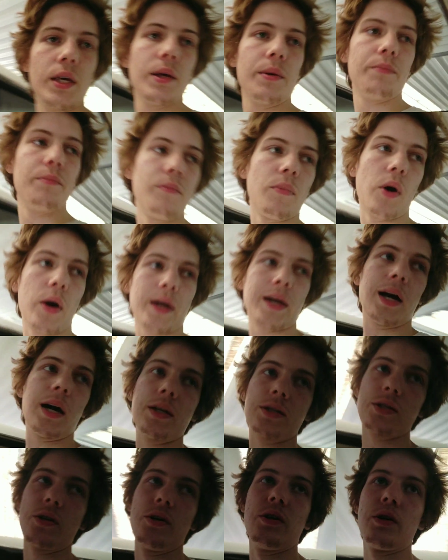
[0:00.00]
My
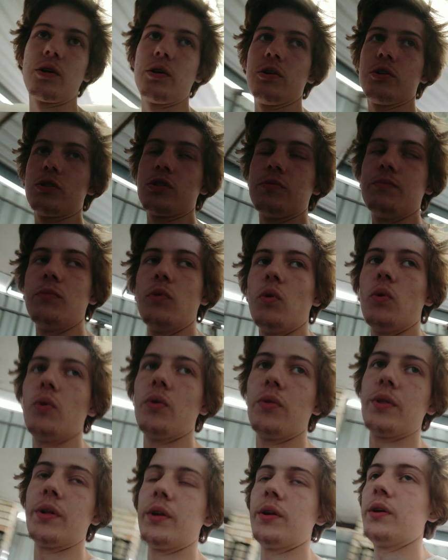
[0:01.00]
car's going to cost more
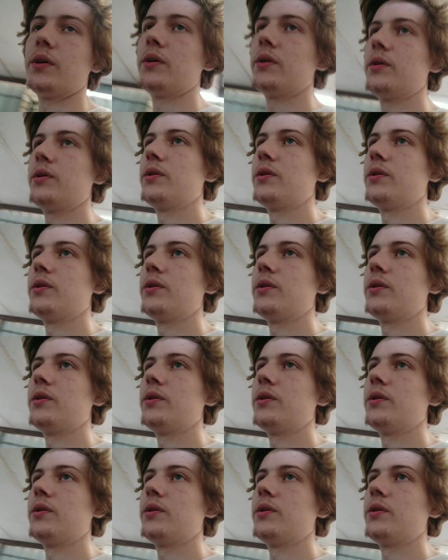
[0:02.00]
than